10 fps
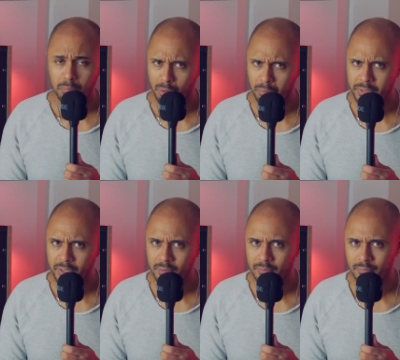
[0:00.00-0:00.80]

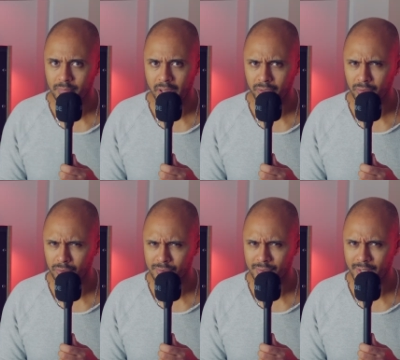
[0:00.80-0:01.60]
probably make no
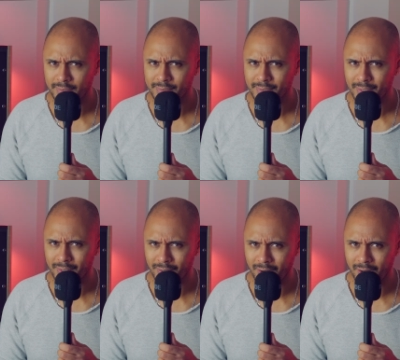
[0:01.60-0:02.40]
sense
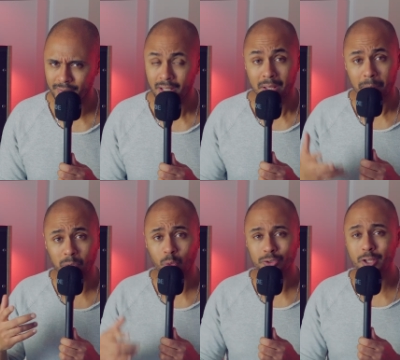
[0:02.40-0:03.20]
right?
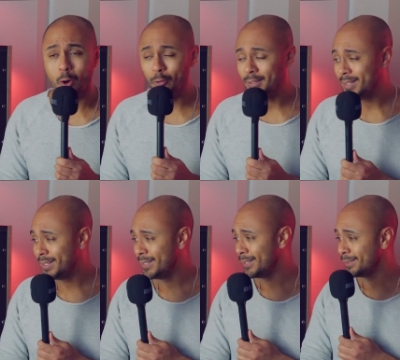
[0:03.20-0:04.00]
But was the
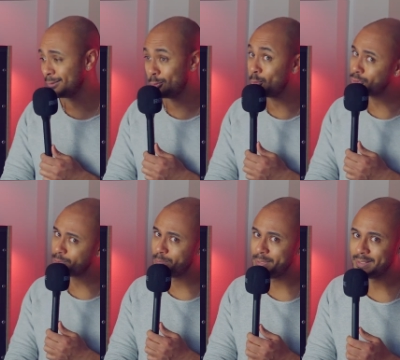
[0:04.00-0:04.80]
only good
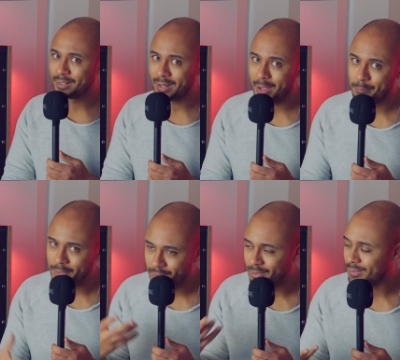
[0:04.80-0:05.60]
speaker, I
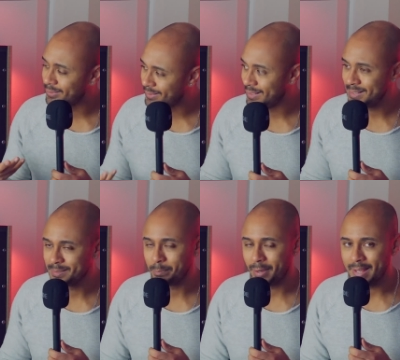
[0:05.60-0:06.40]
mean, in
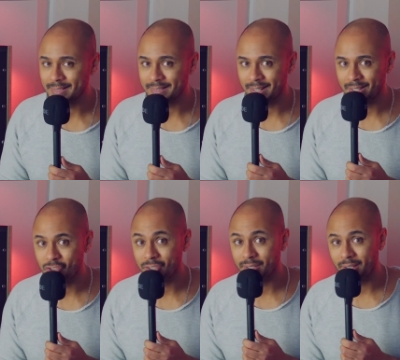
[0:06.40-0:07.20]
this price
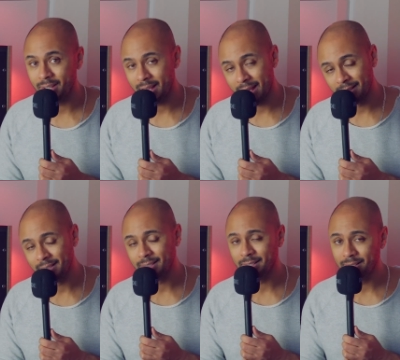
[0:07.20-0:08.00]
range that I had
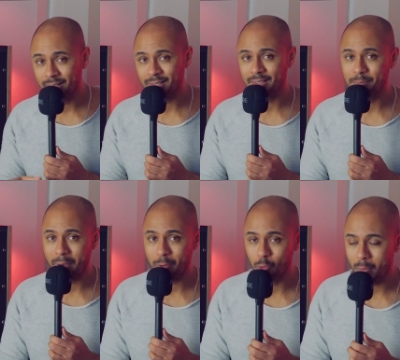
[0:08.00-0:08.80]
here in
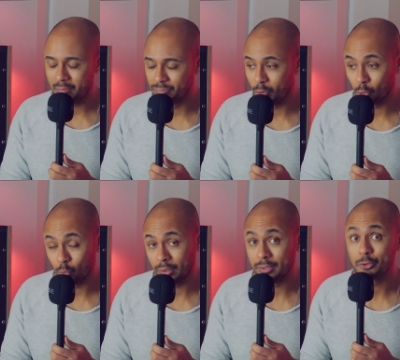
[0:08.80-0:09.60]
my room, unfortunately,